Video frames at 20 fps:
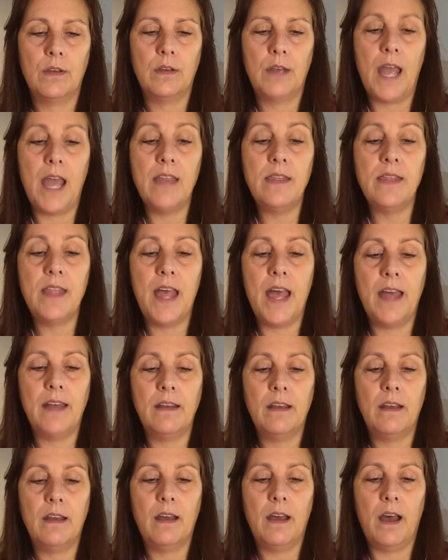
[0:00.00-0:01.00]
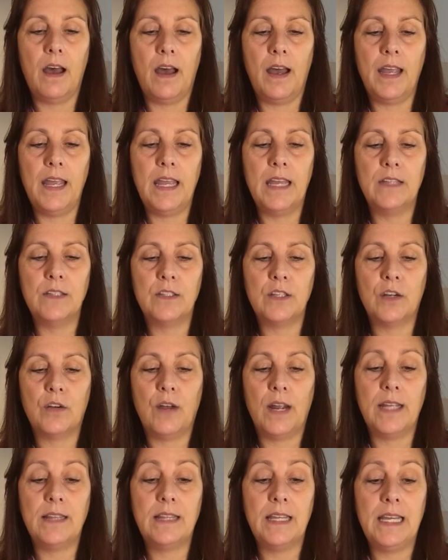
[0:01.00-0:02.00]
and that I
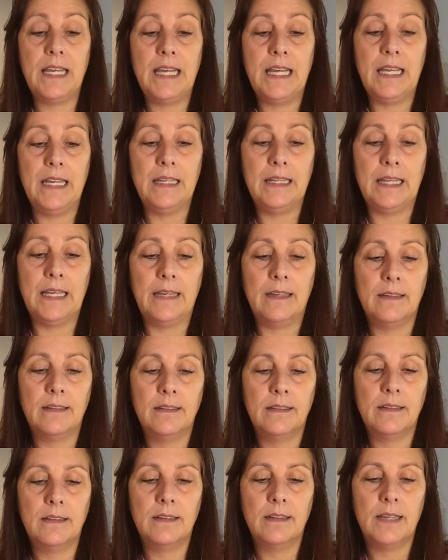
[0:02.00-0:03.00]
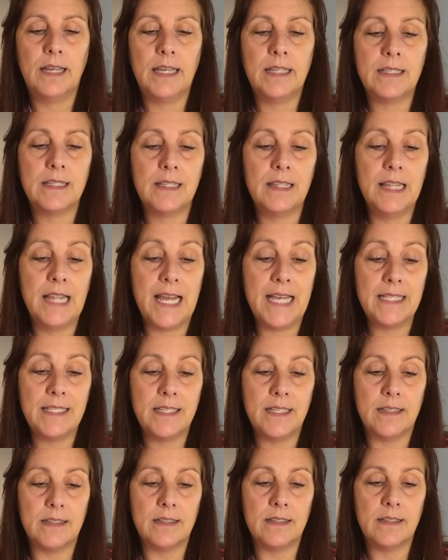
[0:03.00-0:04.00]
integrate the healing, its
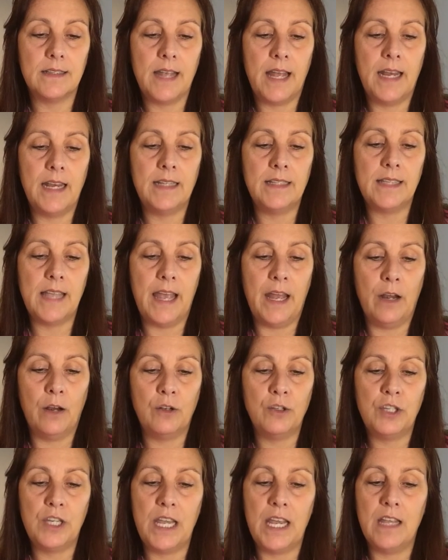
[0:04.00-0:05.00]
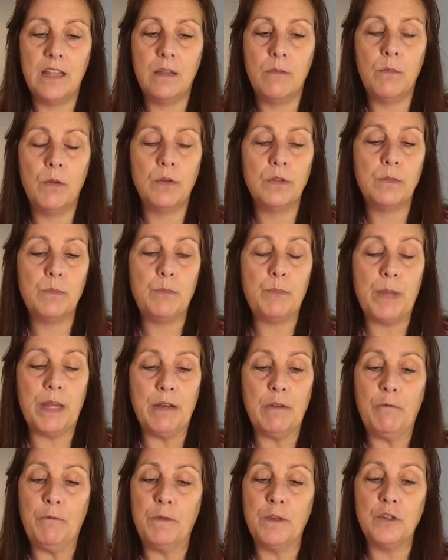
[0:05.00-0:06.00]
lessons, and its energy in the most
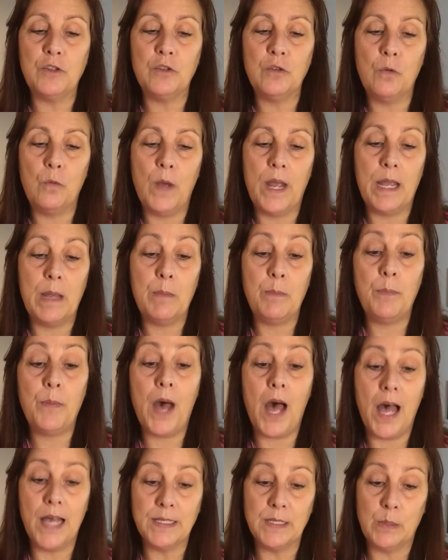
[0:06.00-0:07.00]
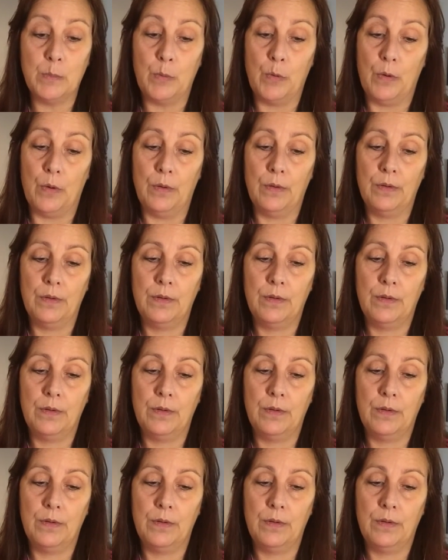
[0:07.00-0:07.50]
beneficial way possible,